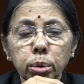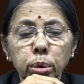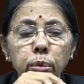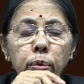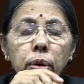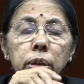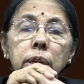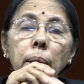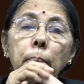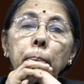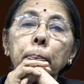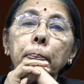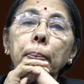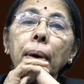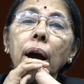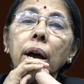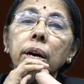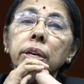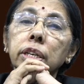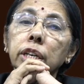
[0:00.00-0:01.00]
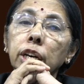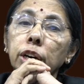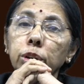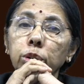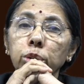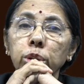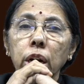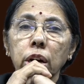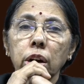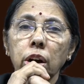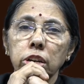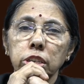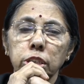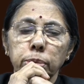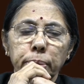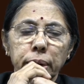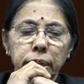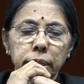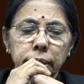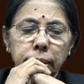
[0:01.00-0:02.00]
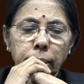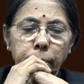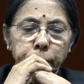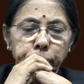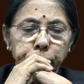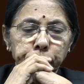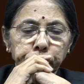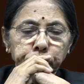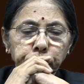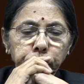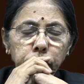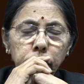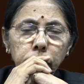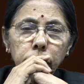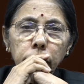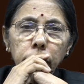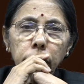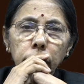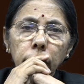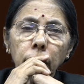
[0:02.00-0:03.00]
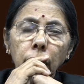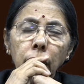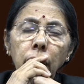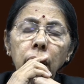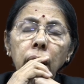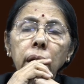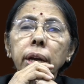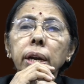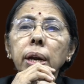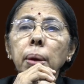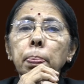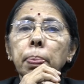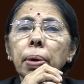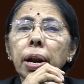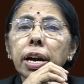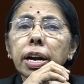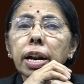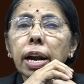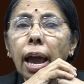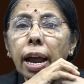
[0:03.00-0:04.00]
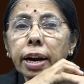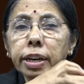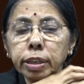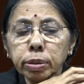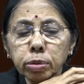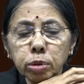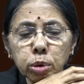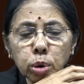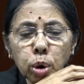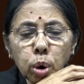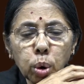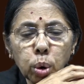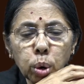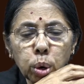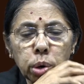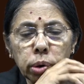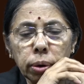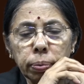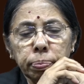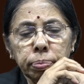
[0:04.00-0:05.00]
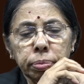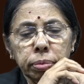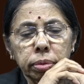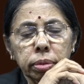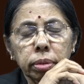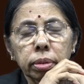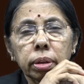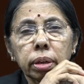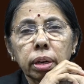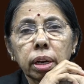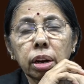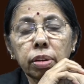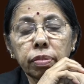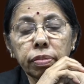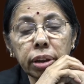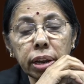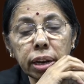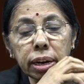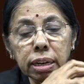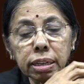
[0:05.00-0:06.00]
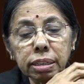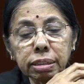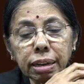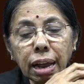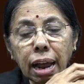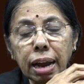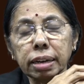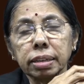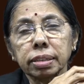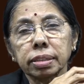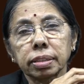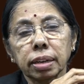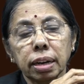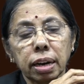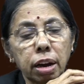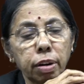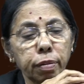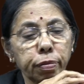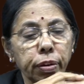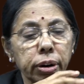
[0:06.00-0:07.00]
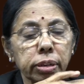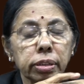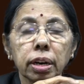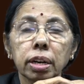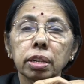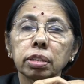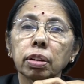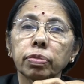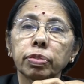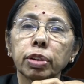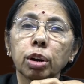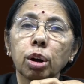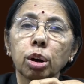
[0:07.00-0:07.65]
Guru was a party to the conspiracy. He played an active role in various acts in furtherance of the